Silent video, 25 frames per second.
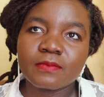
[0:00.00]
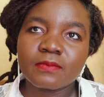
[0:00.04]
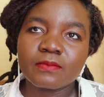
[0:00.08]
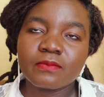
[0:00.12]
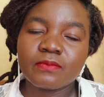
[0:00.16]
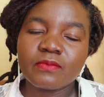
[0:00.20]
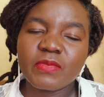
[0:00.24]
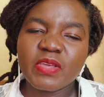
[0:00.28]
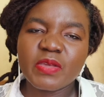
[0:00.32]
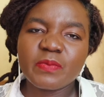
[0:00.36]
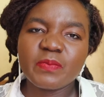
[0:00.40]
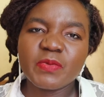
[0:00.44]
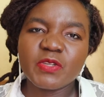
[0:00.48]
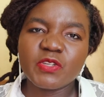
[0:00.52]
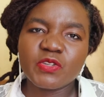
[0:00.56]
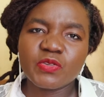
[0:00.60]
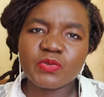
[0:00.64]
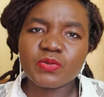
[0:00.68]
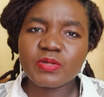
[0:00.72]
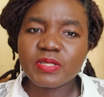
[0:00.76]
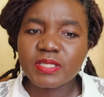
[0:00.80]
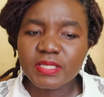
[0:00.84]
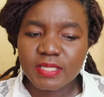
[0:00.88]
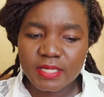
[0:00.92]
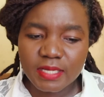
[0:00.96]
maybe
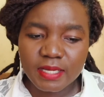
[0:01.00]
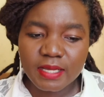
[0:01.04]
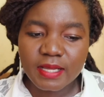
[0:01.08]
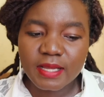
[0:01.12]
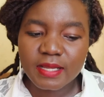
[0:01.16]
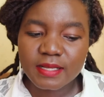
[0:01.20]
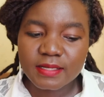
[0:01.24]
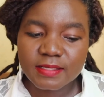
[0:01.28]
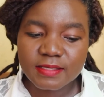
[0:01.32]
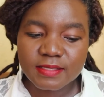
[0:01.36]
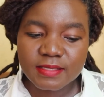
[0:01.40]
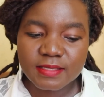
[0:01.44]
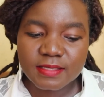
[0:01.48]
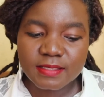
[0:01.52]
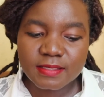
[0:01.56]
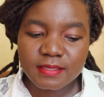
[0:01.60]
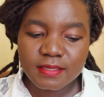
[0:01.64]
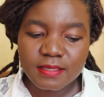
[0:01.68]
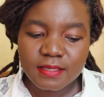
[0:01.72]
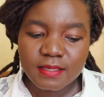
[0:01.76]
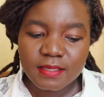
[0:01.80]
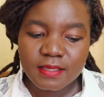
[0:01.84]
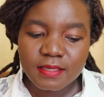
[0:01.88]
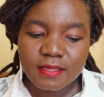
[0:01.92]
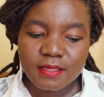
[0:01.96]
shooting guns.
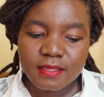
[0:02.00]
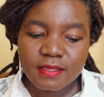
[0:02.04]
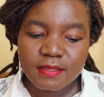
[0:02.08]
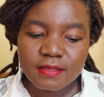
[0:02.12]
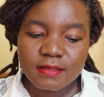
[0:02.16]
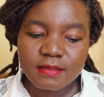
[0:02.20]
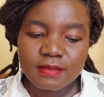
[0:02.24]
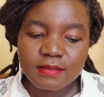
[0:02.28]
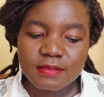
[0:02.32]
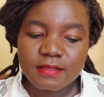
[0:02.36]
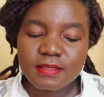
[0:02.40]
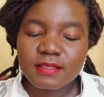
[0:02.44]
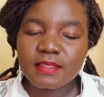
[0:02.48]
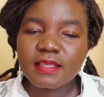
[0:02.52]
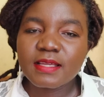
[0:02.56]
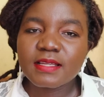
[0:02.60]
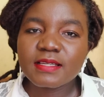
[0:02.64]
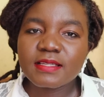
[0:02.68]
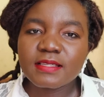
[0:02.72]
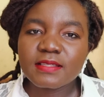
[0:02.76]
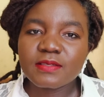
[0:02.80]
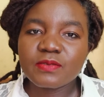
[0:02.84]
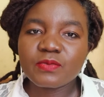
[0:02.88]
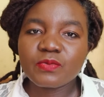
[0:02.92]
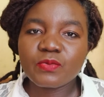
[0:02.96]
See, that
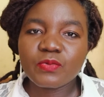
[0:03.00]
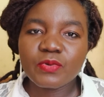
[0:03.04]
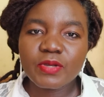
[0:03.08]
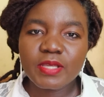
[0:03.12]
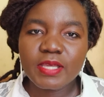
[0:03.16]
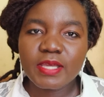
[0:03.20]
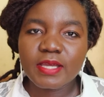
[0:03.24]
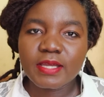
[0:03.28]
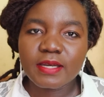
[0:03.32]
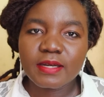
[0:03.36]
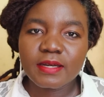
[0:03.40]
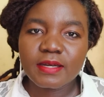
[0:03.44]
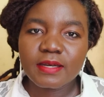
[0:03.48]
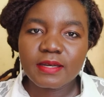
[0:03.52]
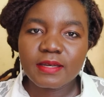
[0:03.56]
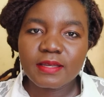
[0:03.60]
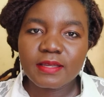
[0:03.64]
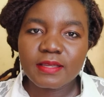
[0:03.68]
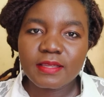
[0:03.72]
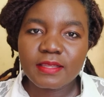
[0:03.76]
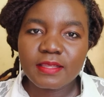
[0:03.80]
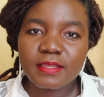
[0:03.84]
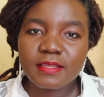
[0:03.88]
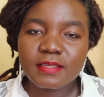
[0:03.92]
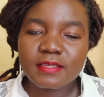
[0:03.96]
is weird.
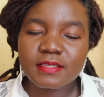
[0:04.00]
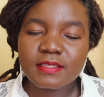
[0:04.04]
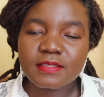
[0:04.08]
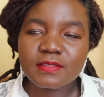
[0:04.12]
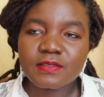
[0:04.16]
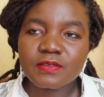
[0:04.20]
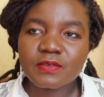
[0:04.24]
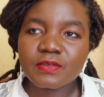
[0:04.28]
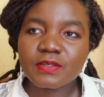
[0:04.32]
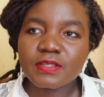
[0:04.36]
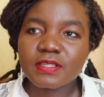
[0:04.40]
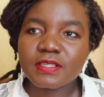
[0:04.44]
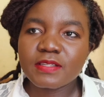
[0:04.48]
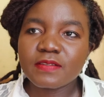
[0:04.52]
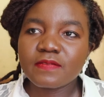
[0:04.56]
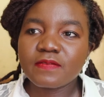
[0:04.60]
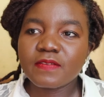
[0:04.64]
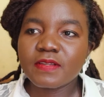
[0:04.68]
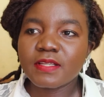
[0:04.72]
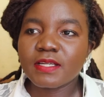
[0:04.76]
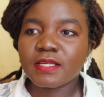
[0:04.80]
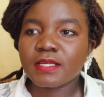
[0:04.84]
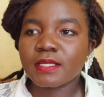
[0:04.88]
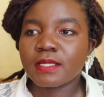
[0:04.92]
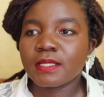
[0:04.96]
It is not
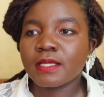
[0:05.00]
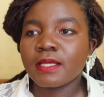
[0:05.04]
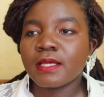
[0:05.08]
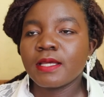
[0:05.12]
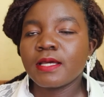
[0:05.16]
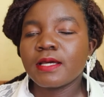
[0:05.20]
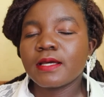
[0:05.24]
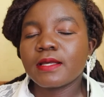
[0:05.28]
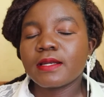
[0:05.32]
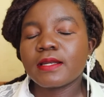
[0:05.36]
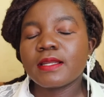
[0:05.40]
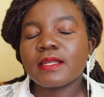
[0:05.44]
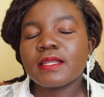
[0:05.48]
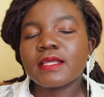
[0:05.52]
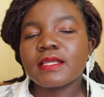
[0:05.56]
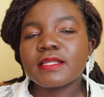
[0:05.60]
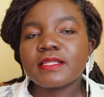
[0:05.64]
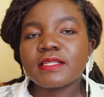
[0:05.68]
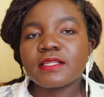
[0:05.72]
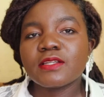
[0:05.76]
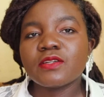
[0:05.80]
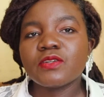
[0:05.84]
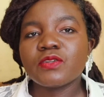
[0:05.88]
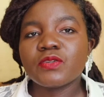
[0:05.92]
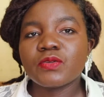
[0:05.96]
even
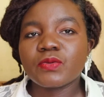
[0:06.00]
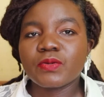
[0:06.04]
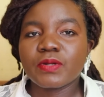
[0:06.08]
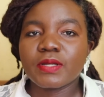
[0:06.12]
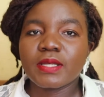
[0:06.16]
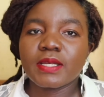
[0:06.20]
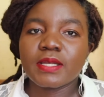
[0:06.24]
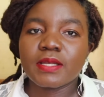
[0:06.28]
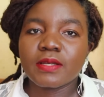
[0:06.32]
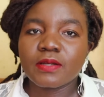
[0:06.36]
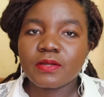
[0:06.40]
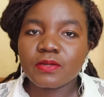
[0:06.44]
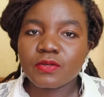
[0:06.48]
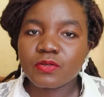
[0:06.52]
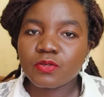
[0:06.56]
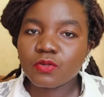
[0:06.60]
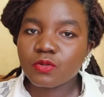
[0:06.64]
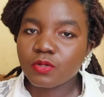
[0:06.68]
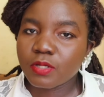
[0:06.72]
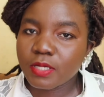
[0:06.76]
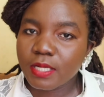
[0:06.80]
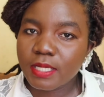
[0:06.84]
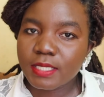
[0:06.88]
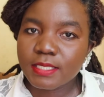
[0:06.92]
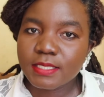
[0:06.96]
related to
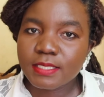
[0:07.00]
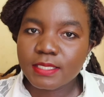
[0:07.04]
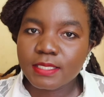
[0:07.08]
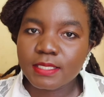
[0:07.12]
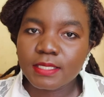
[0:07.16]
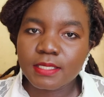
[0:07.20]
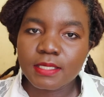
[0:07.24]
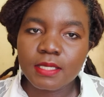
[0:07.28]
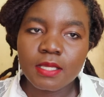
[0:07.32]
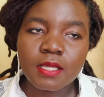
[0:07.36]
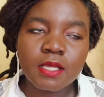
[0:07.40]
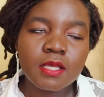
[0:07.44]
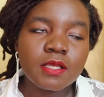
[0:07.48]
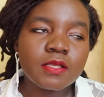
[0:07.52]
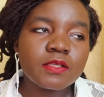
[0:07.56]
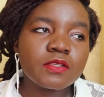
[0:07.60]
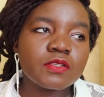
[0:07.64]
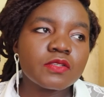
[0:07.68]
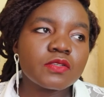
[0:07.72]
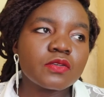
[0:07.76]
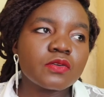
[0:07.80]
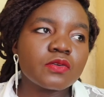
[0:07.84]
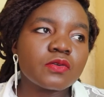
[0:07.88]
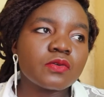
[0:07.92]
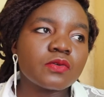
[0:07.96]
nursing.
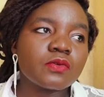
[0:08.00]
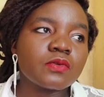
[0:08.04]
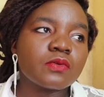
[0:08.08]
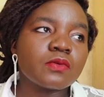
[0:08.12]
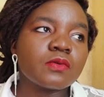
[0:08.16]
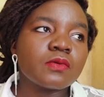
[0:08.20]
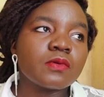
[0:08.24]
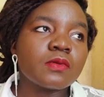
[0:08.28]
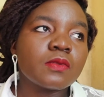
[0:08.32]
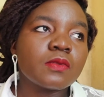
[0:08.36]
So